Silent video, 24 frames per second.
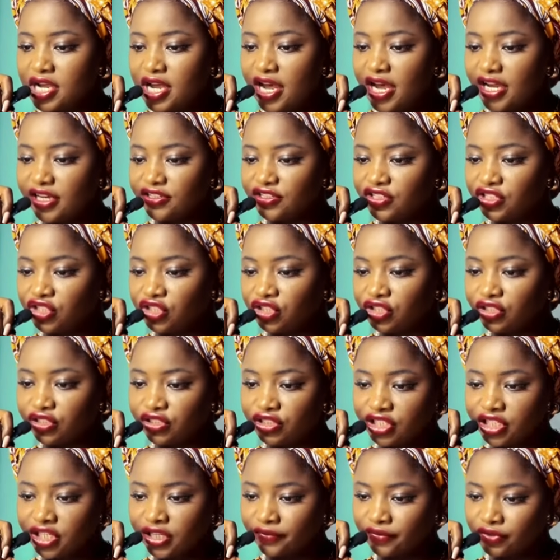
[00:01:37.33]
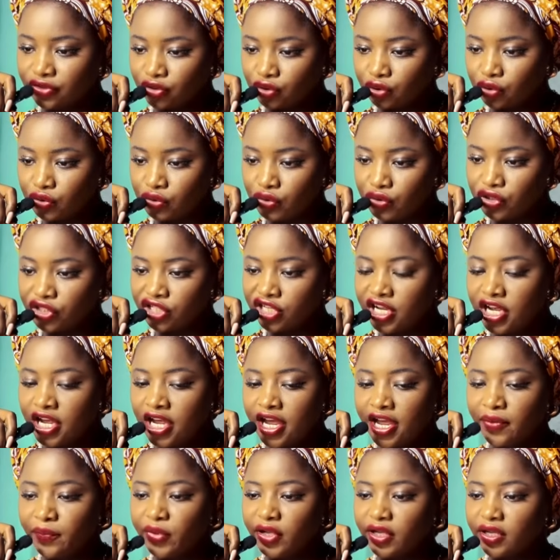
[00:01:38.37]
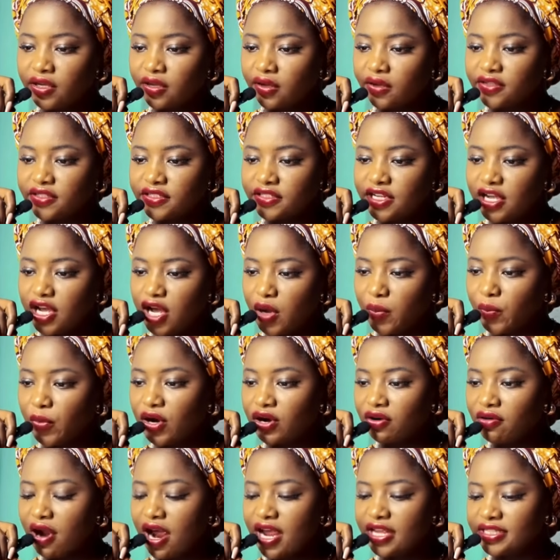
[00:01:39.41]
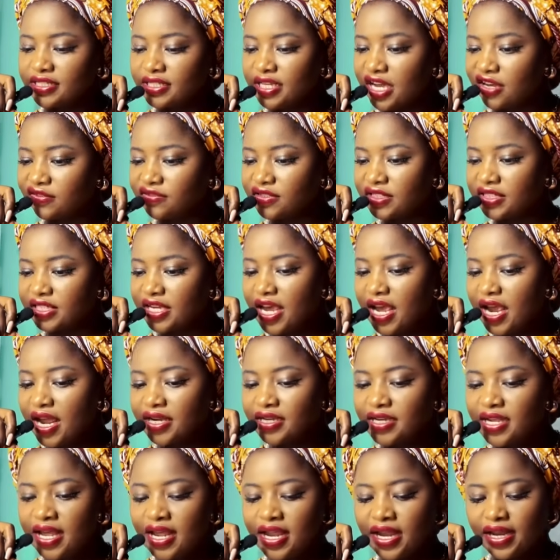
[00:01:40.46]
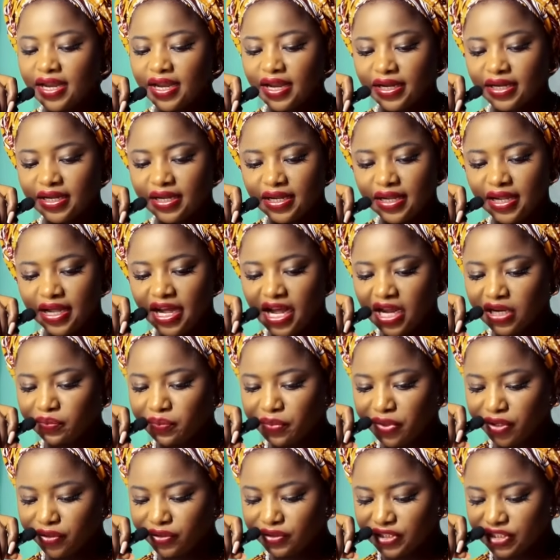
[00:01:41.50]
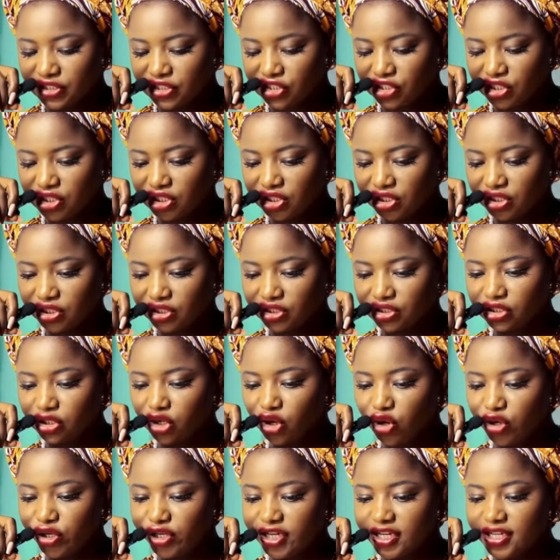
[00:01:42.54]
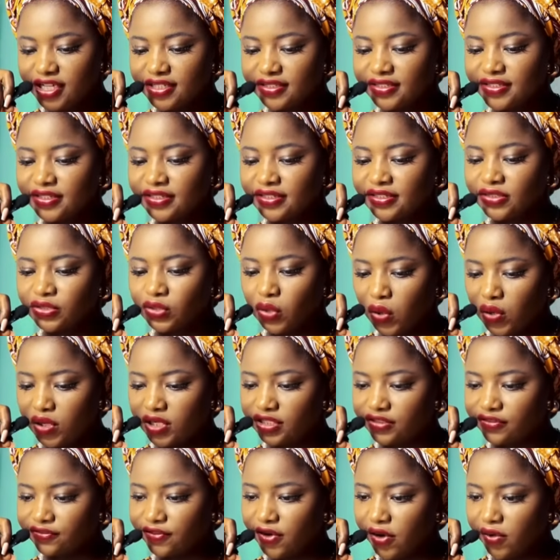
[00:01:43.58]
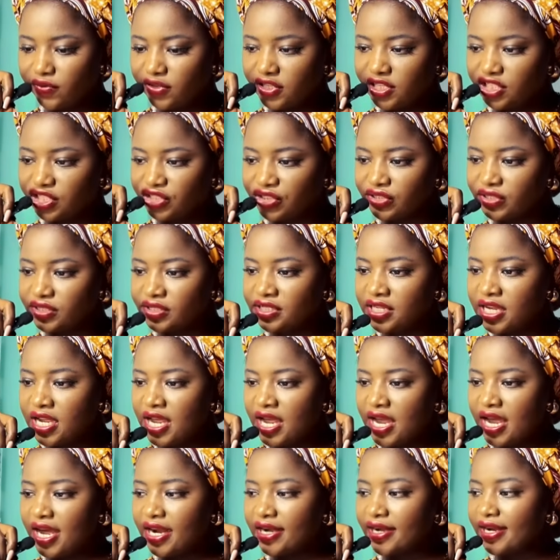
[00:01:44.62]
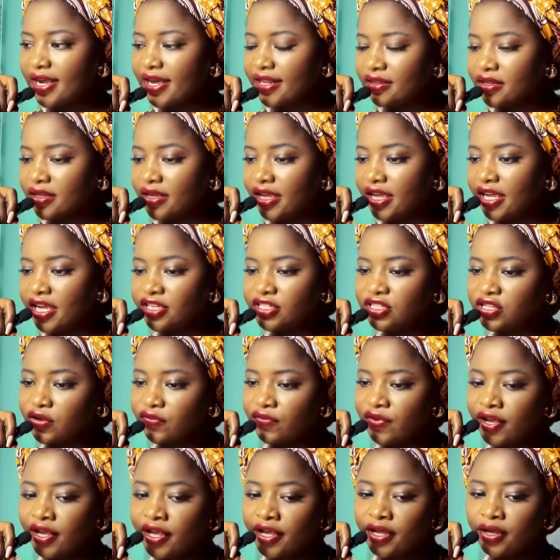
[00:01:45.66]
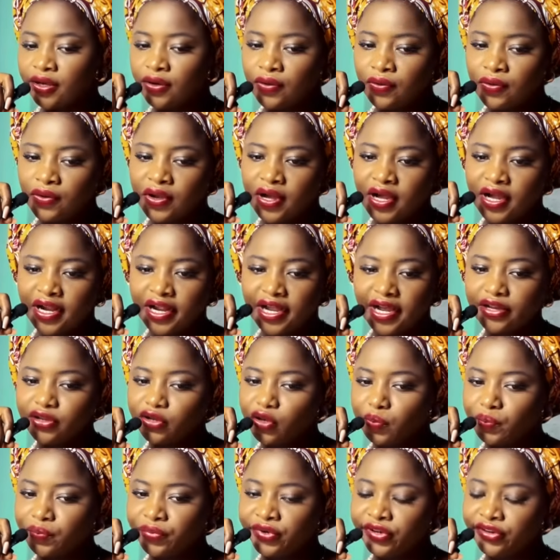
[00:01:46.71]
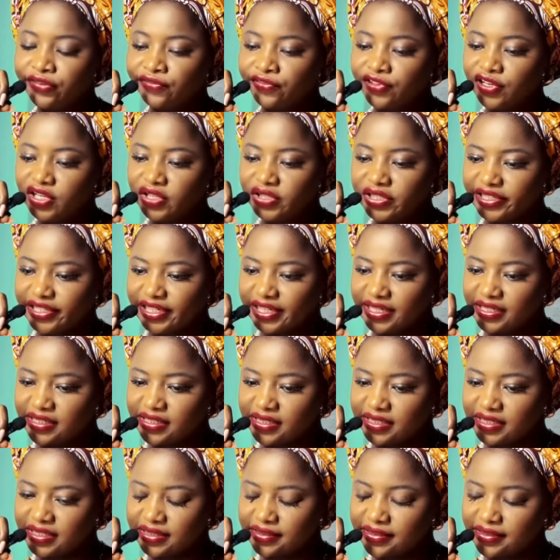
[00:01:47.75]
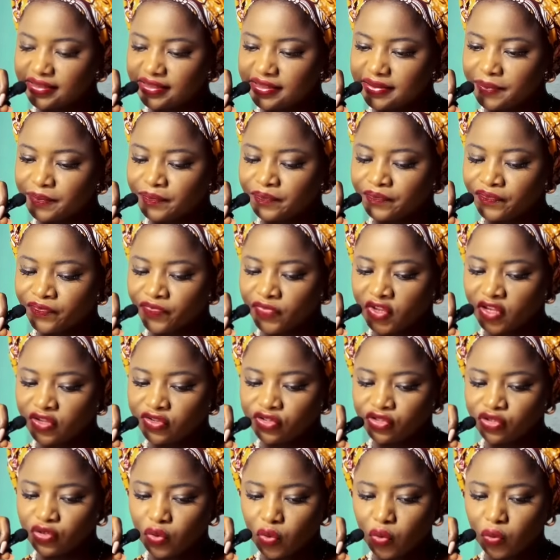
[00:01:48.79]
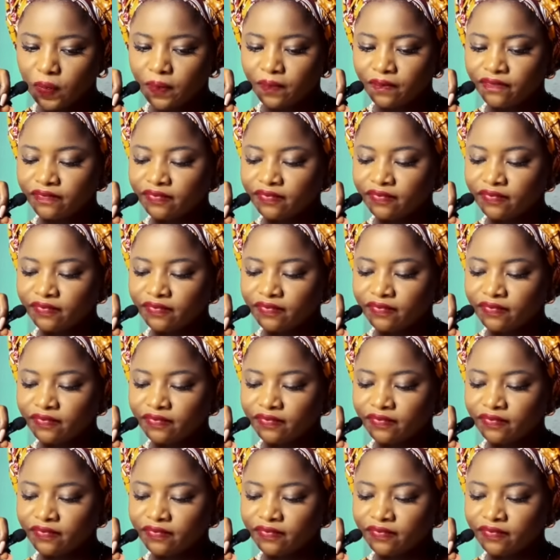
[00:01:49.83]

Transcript: and this church have stood because Christ have said that he had built his church on a solid foundation, and that the gates of hell cannot prevail against it. So,